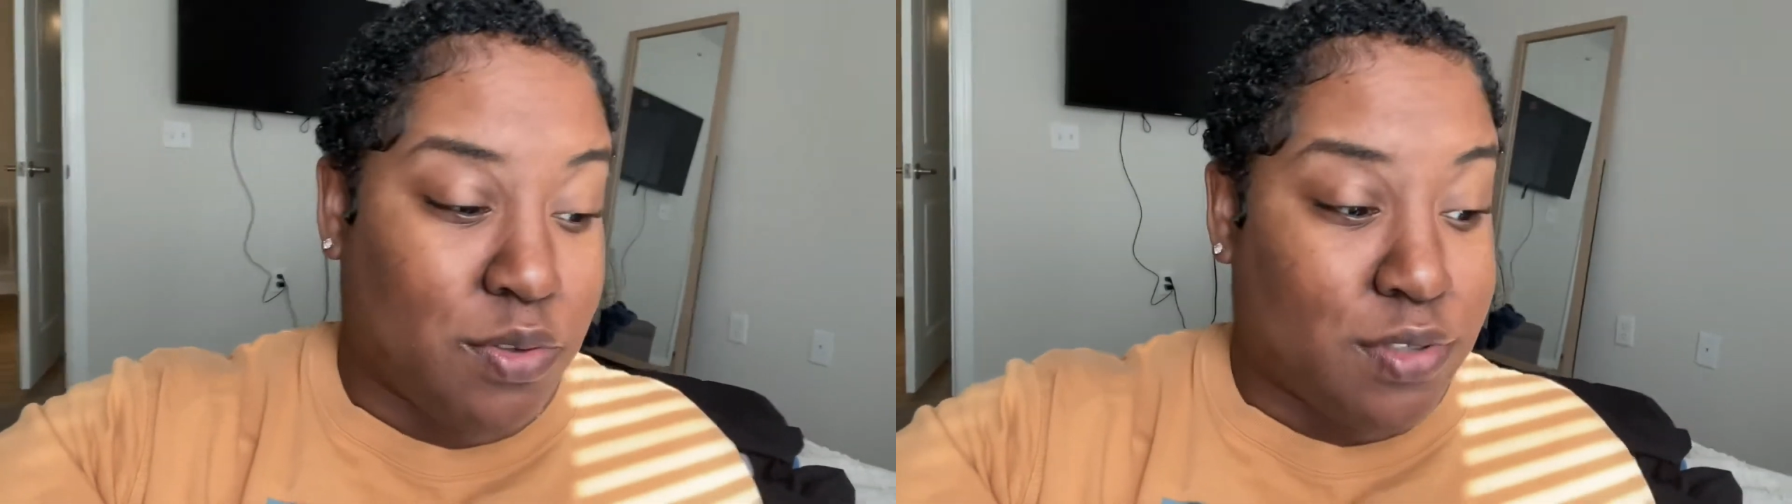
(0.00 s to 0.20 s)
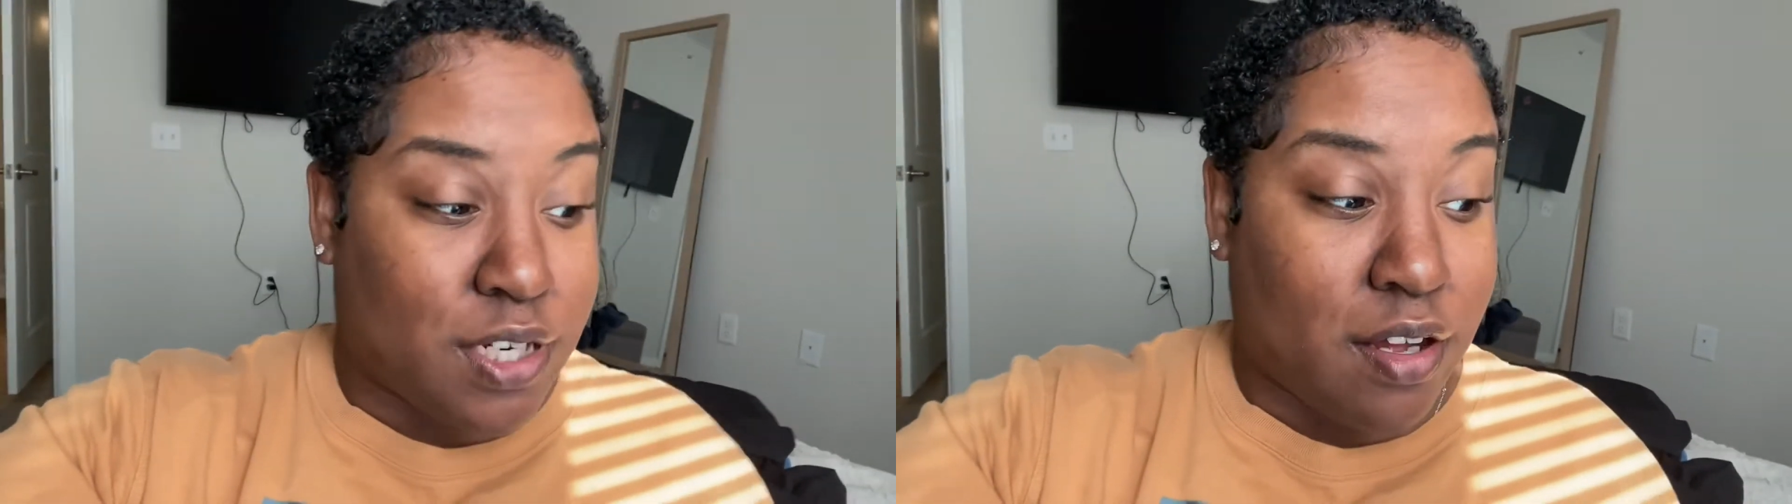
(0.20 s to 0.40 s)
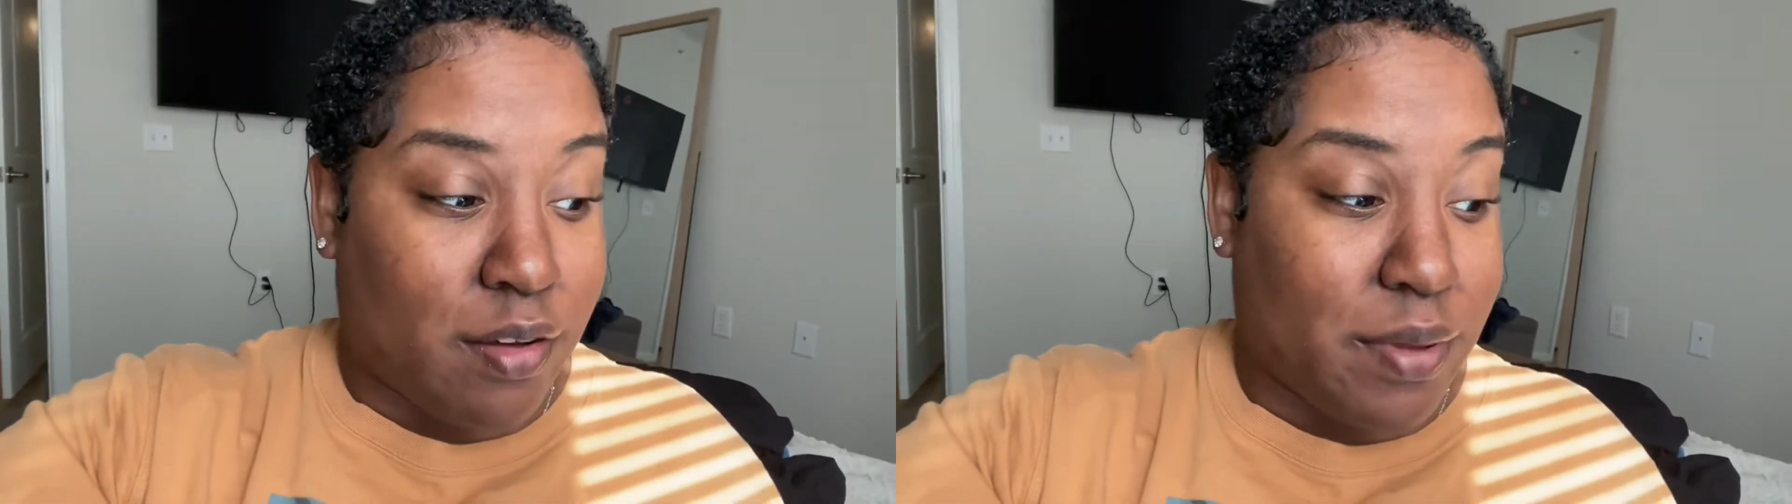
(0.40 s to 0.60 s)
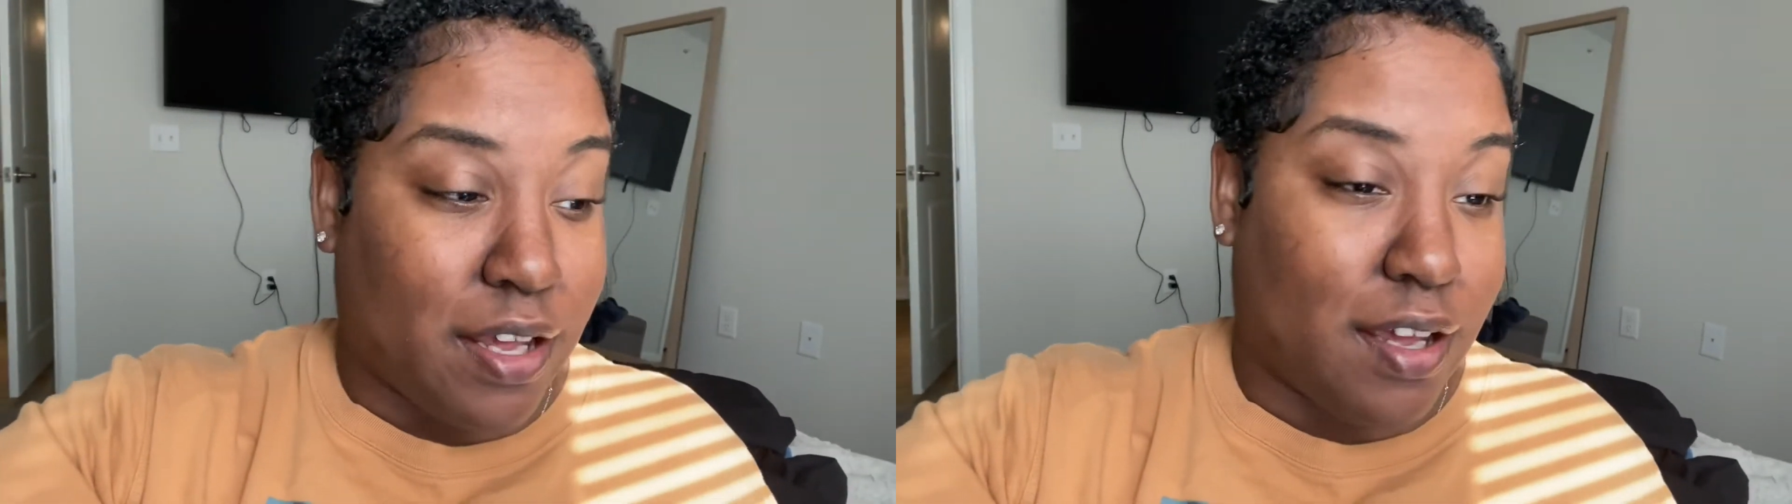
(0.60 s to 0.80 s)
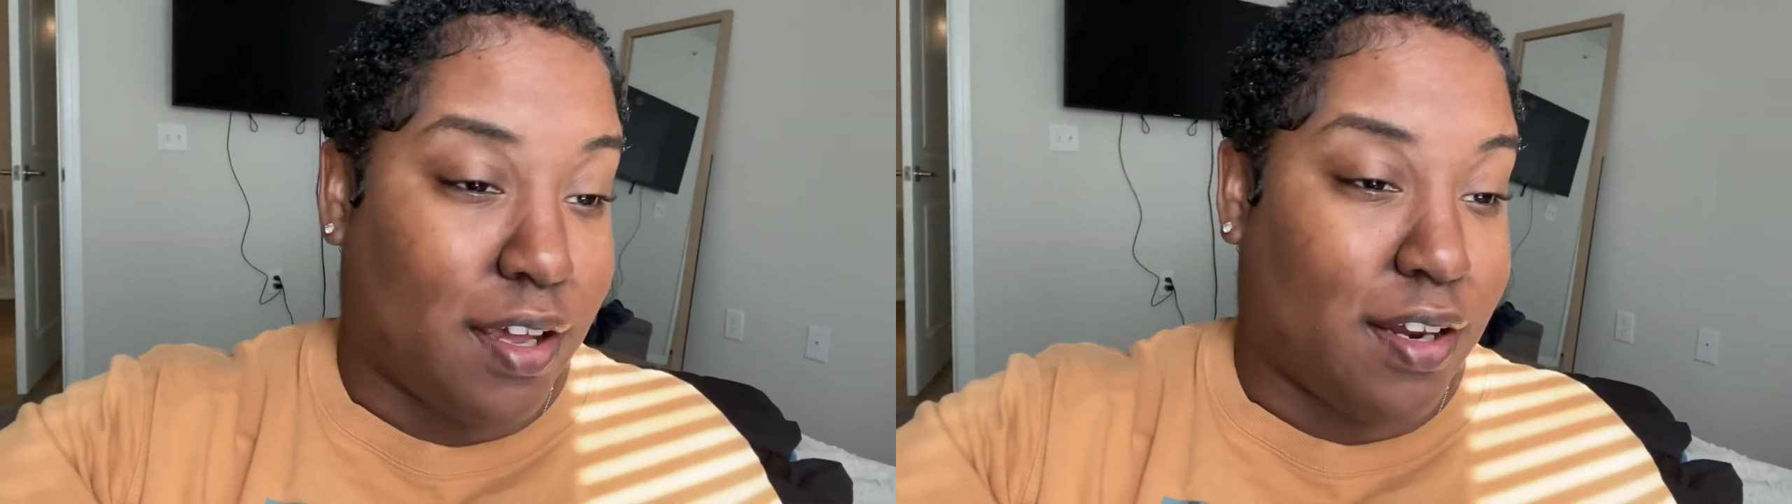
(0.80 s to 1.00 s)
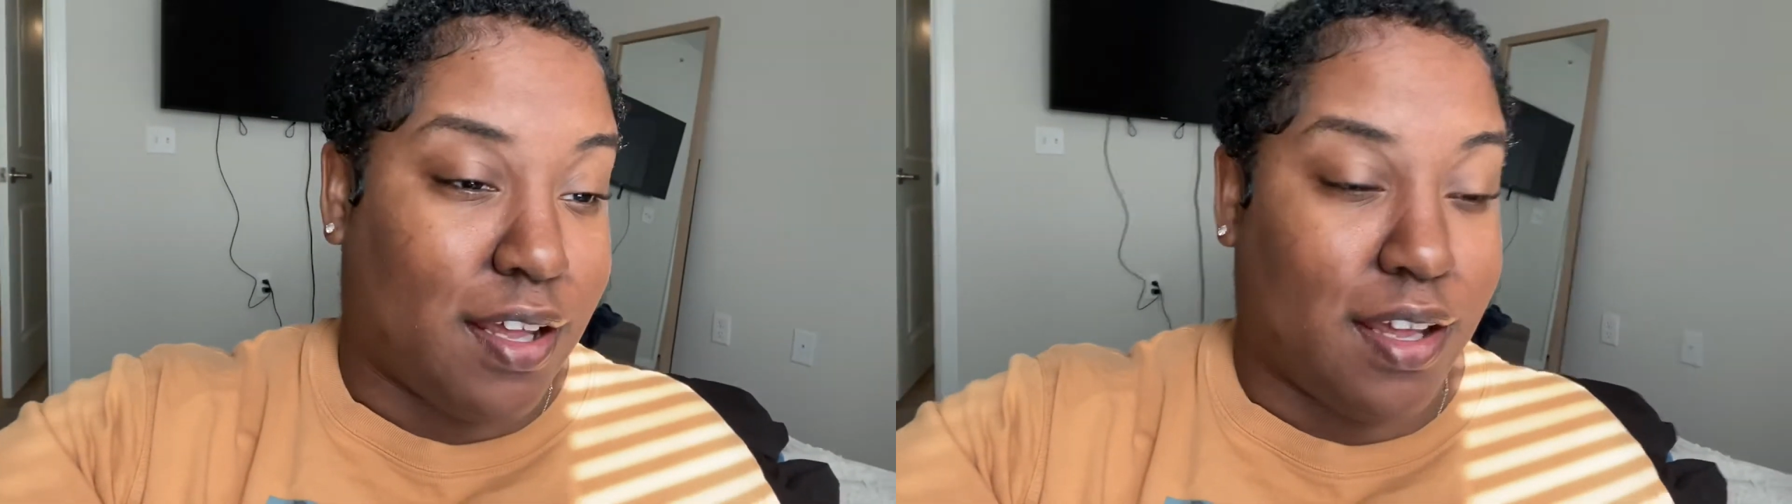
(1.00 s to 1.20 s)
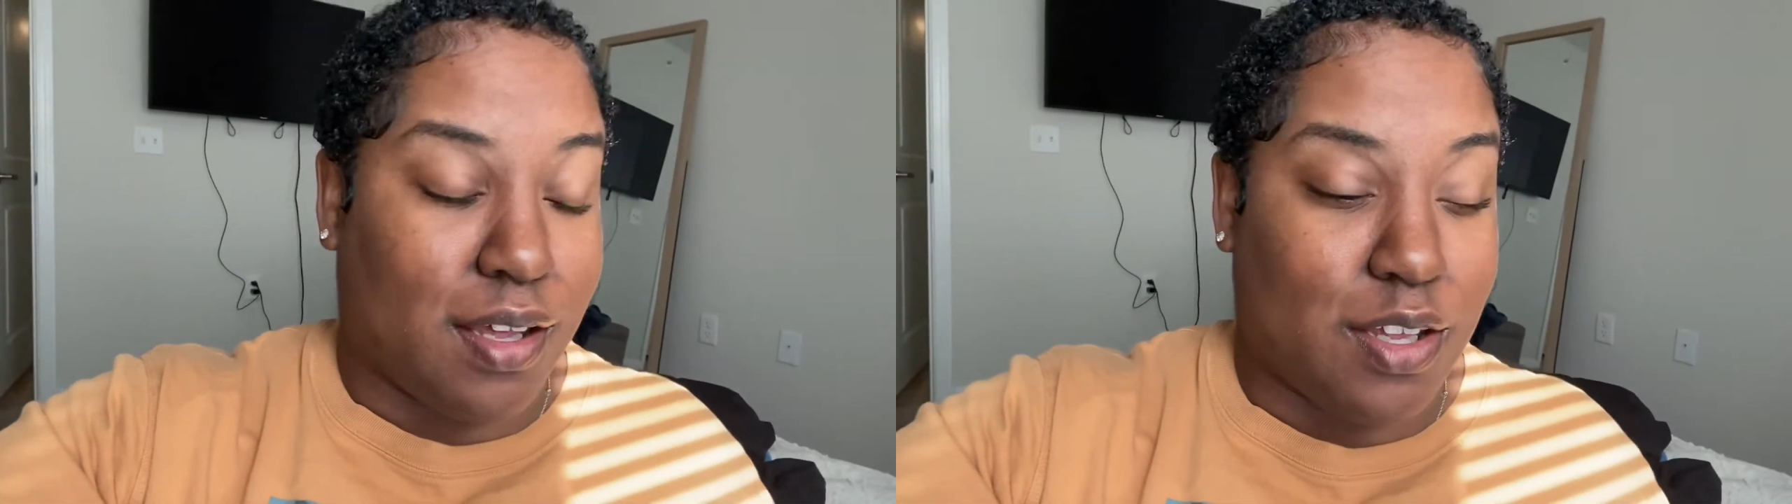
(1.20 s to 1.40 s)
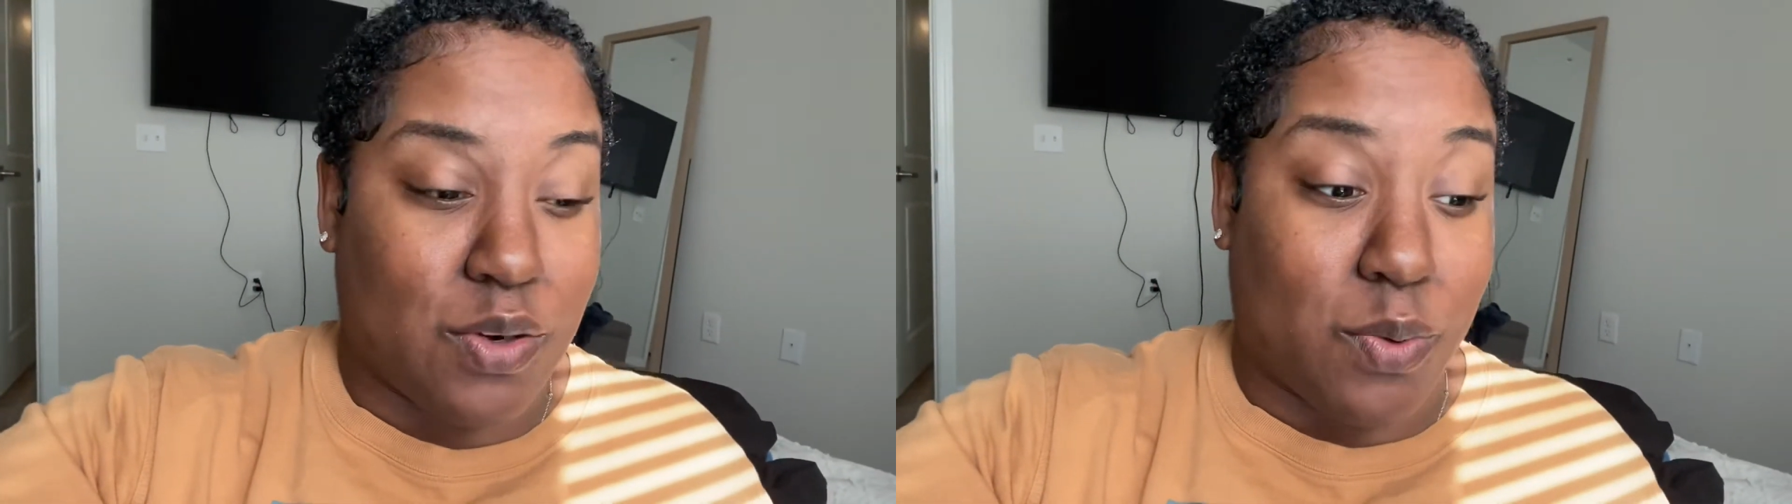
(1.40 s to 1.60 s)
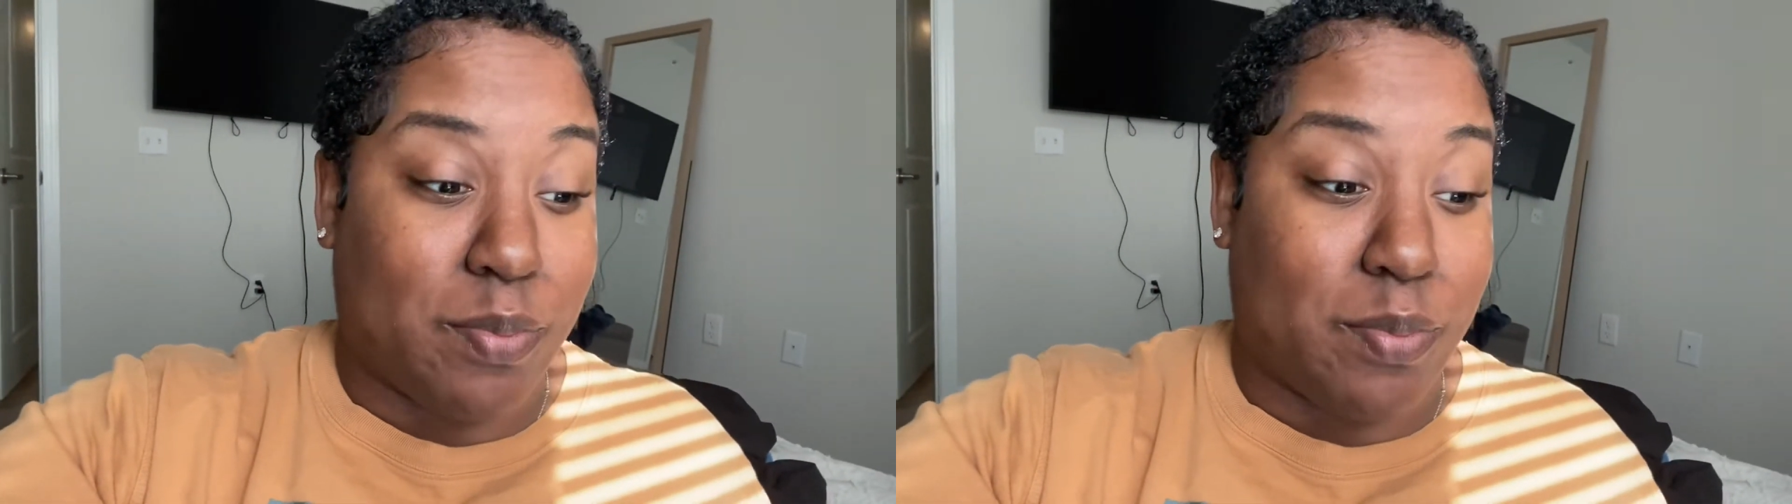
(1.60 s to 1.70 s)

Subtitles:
job and the, you know,